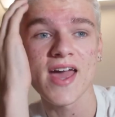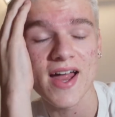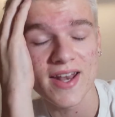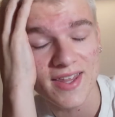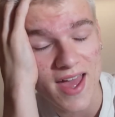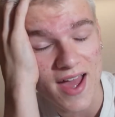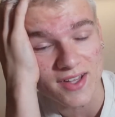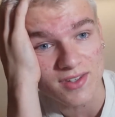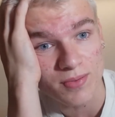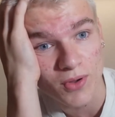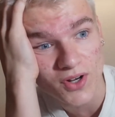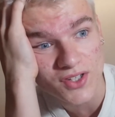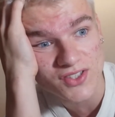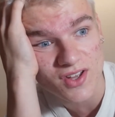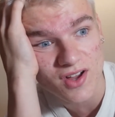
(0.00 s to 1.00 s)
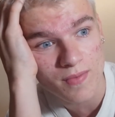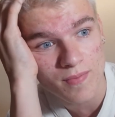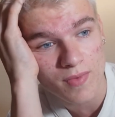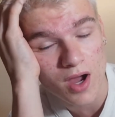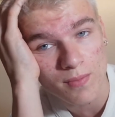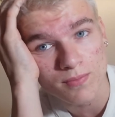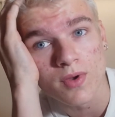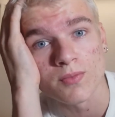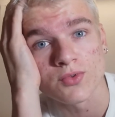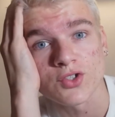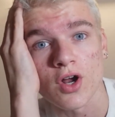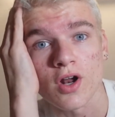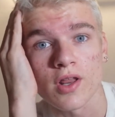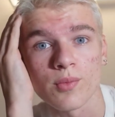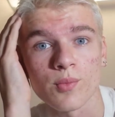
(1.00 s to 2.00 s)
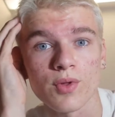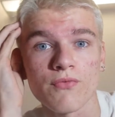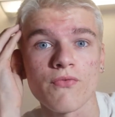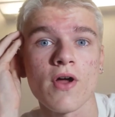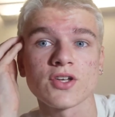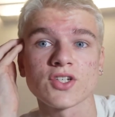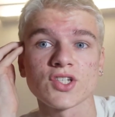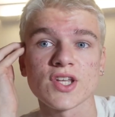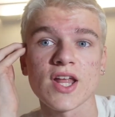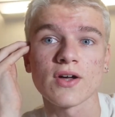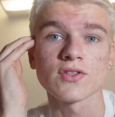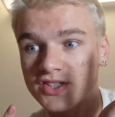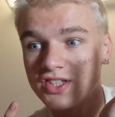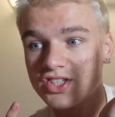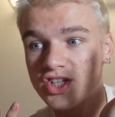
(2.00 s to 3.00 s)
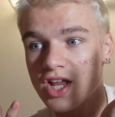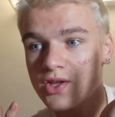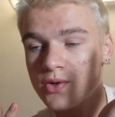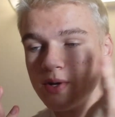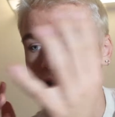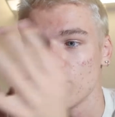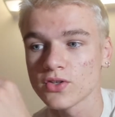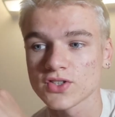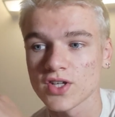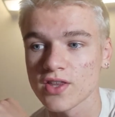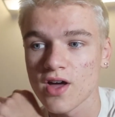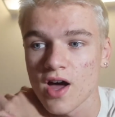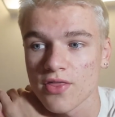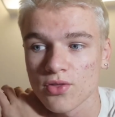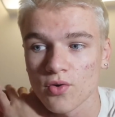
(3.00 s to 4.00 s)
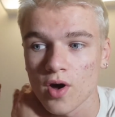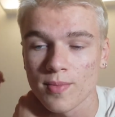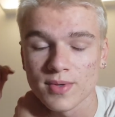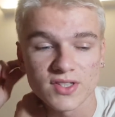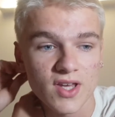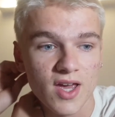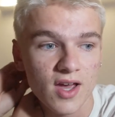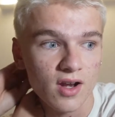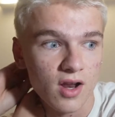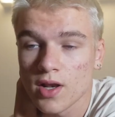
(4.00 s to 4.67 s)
and yeah, to be honest, I'm, I'm, I'm struggling with freshers now. It's genuinely not something that I thought I'd be saying.